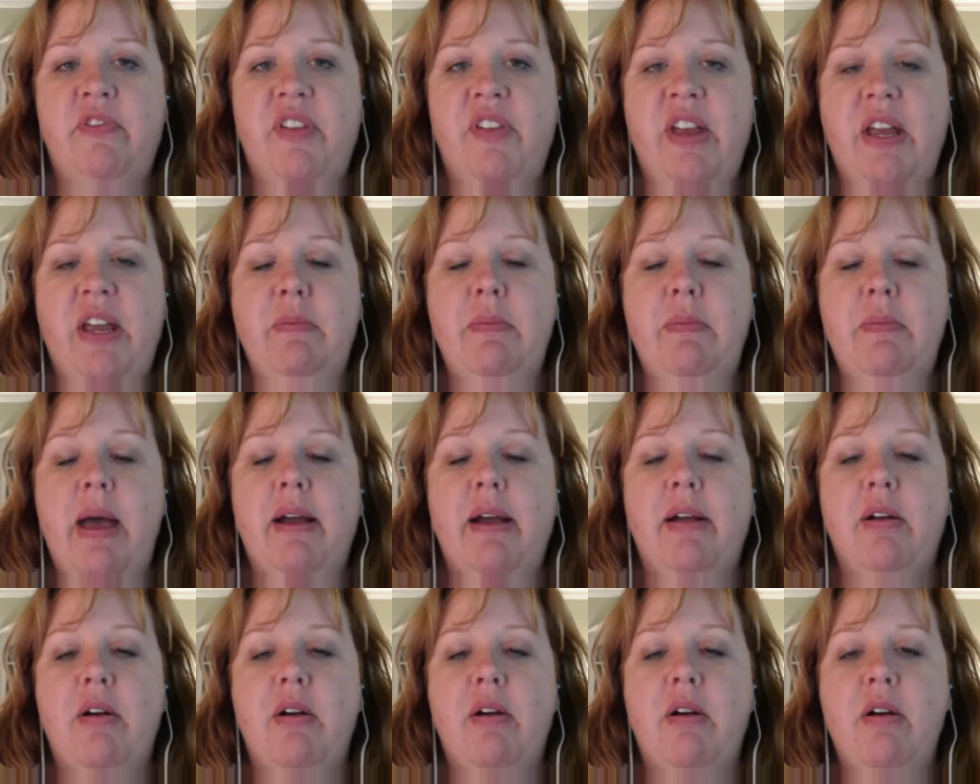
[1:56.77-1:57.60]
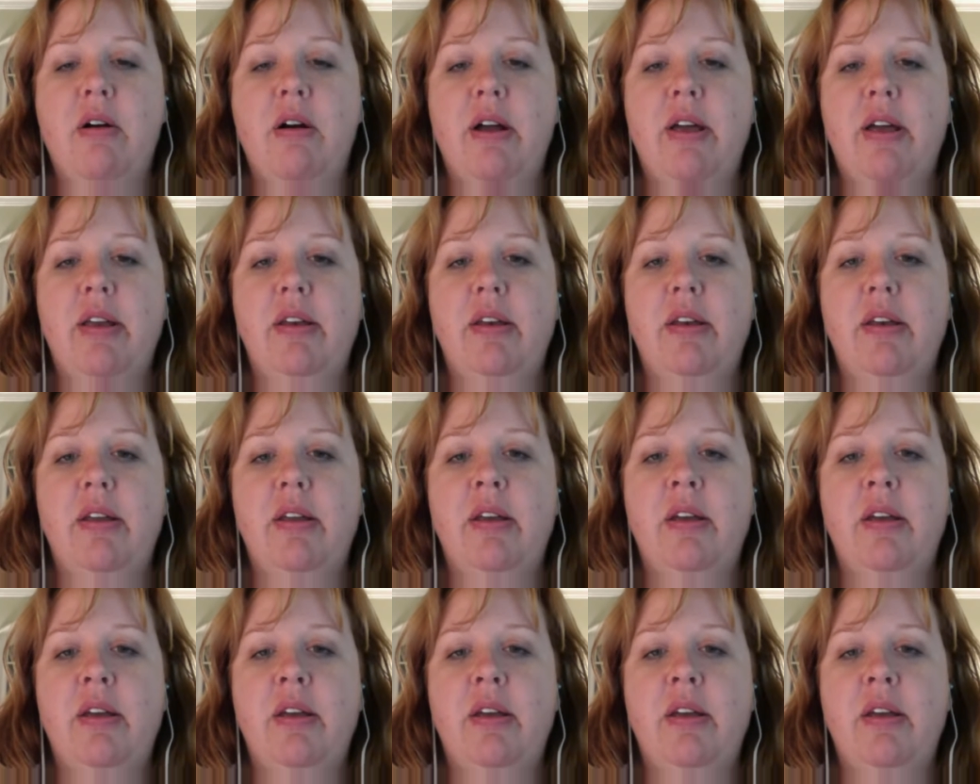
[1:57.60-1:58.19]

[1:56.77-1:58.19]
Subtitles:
feedback on